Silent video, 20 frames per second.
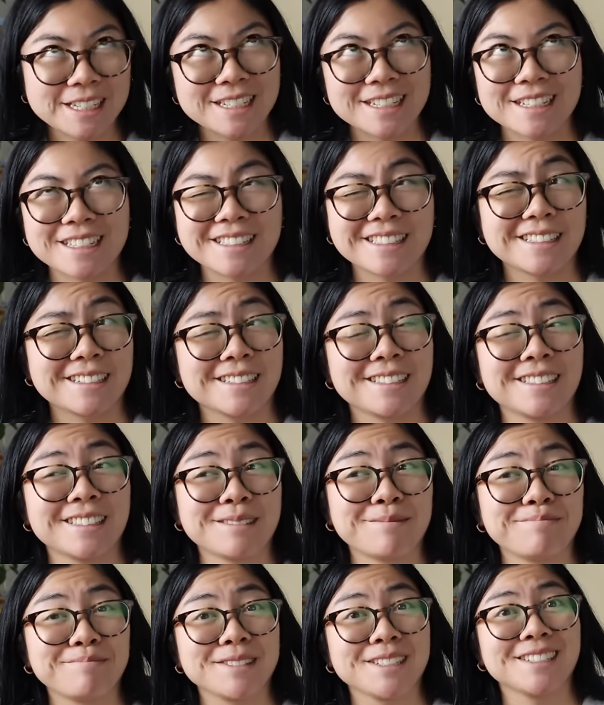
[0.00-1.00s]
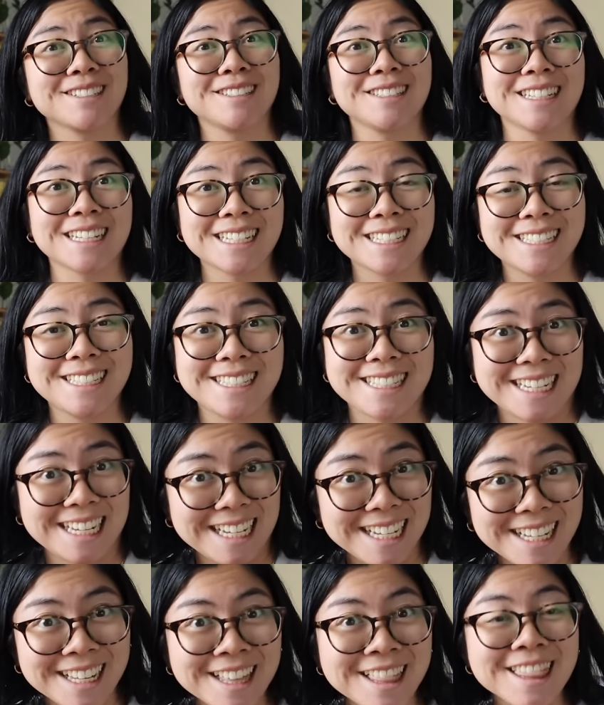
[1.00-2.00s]
is December
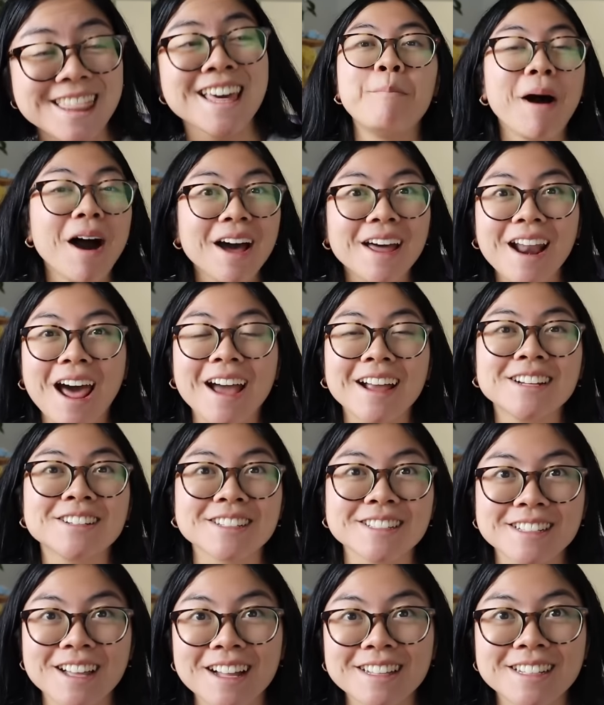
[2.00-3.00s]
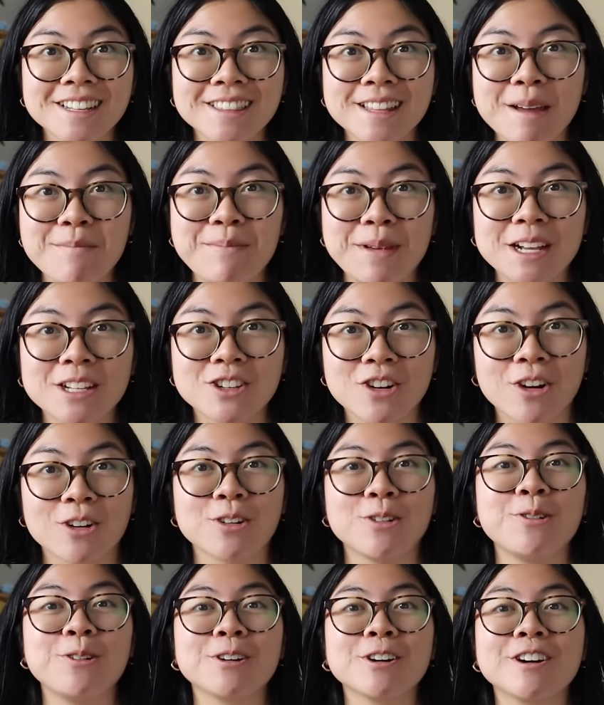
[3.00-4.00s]
16th, but I just got done that big
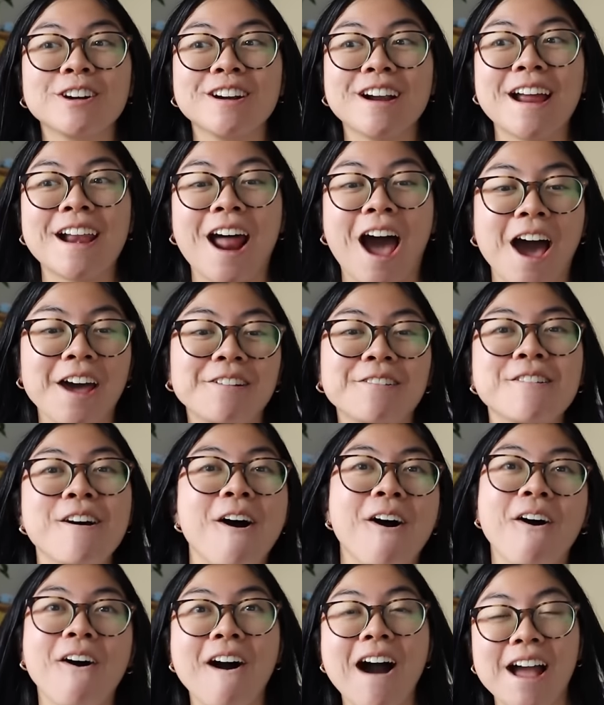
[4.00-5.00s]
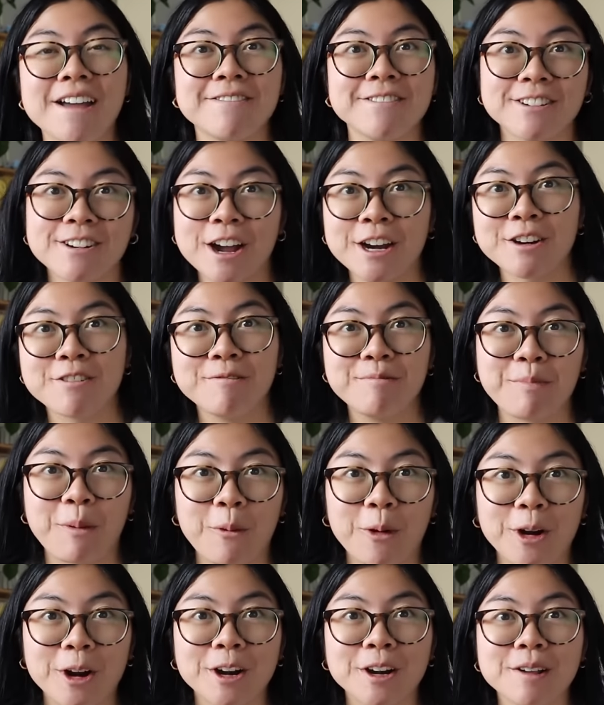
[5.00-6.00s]
turtle order and I don't know, I feel kind of
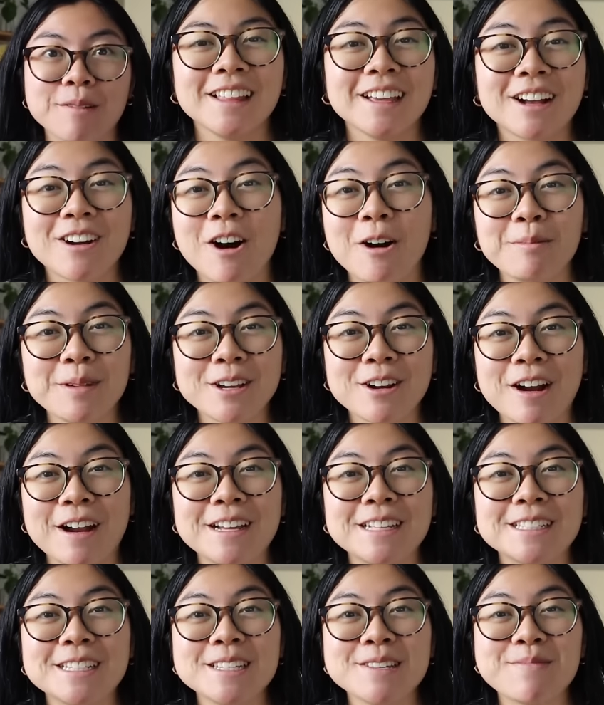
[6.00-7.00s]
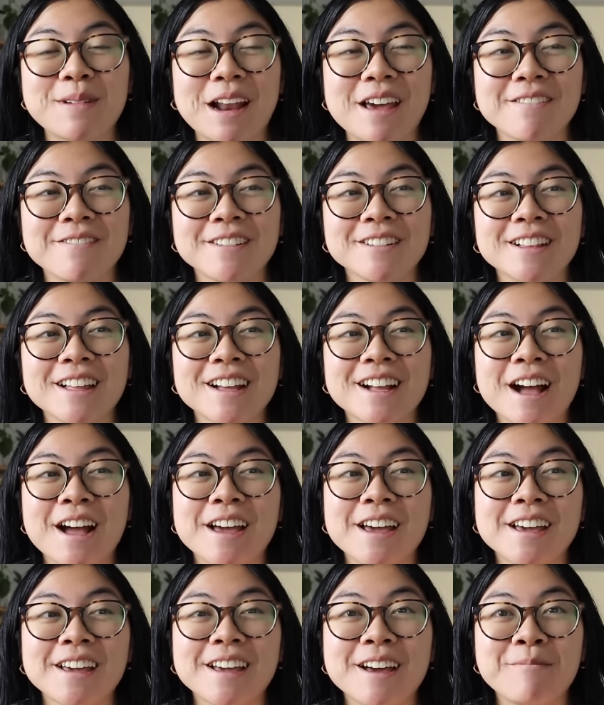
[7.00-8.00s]
bored. Like call me crazy, but I feel like
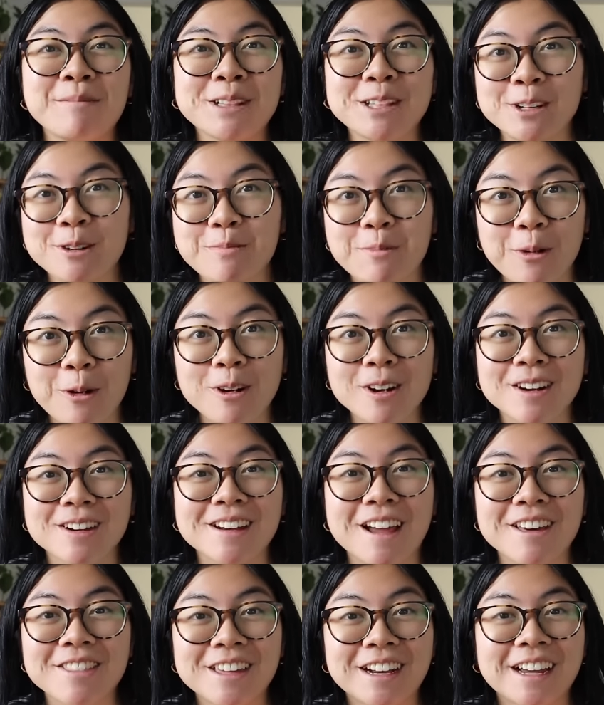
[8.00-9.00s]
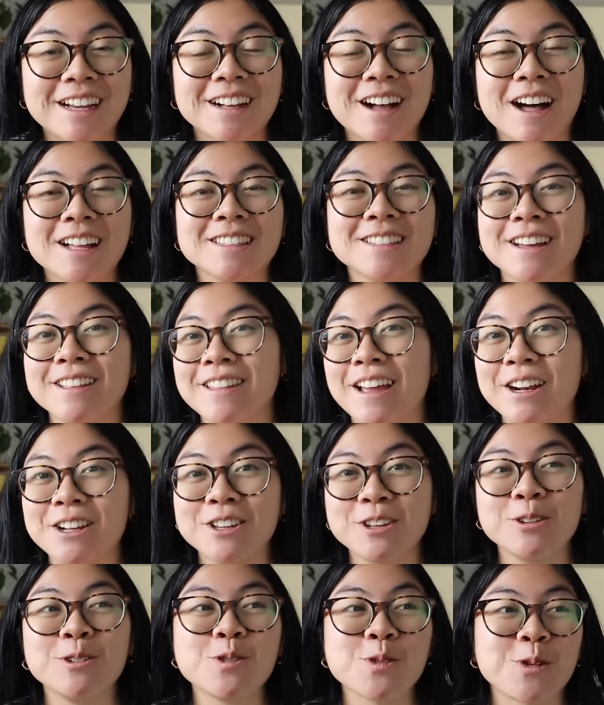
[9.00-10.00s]
I am a little bored now that I got done that
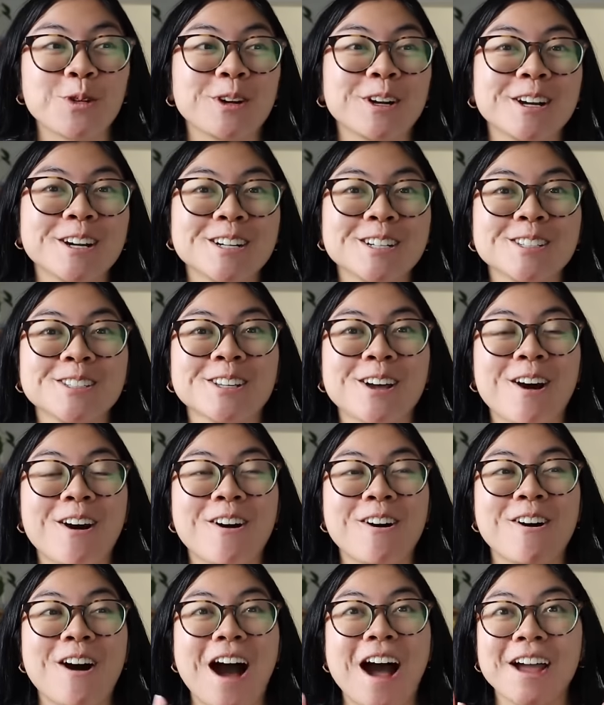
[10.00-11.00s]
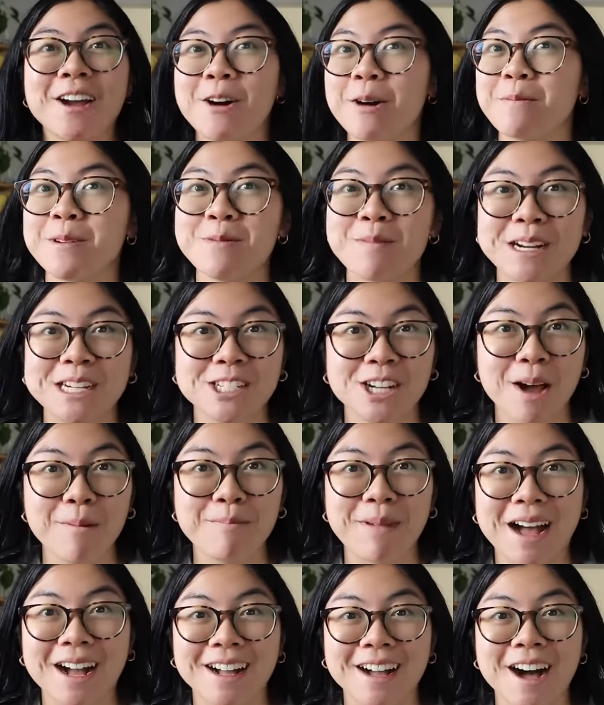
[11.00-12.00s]
huge order, so I opened my shop
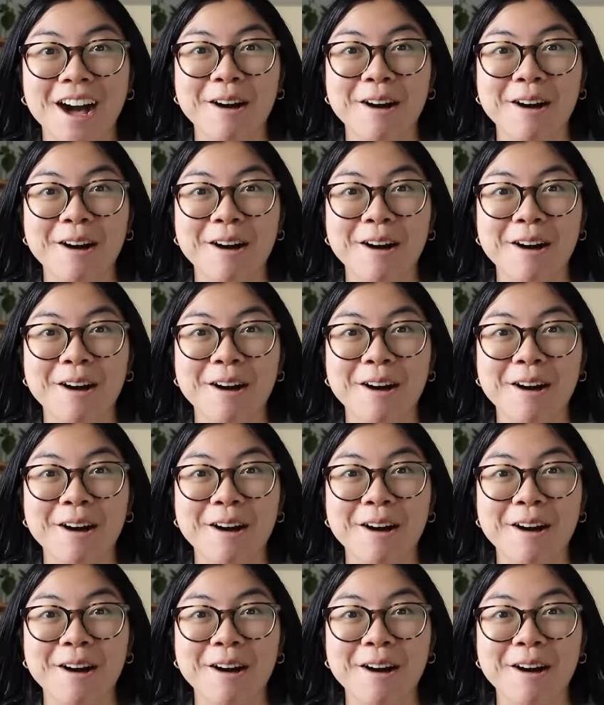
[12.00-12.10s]
back